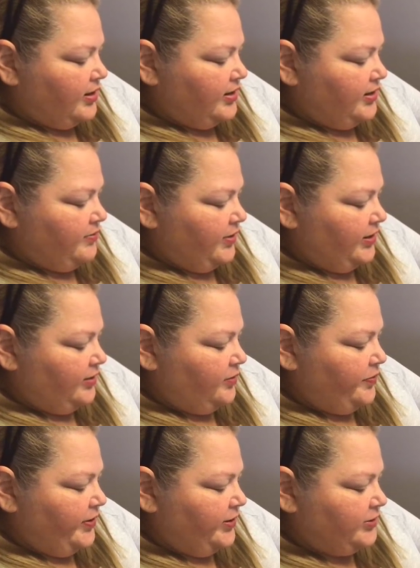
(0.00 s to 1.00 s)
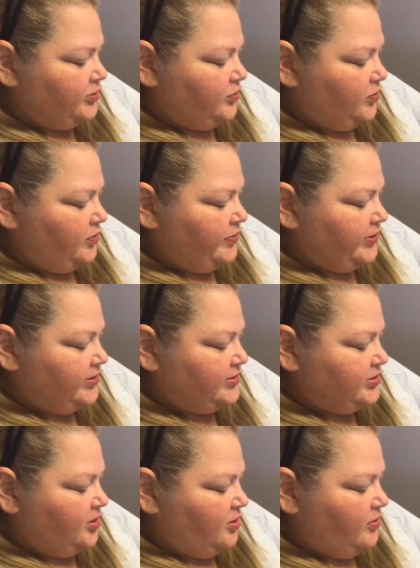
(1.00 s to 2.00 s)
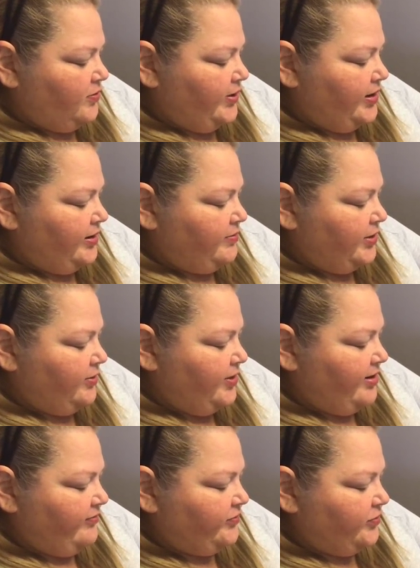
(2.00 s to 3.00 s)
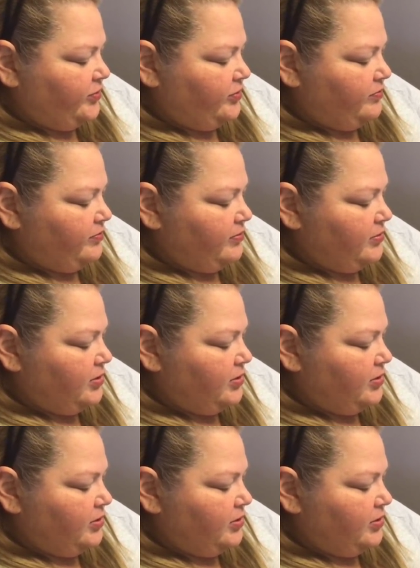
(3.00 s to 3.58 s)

I need my little pick tool, but it's all the way in my craft room.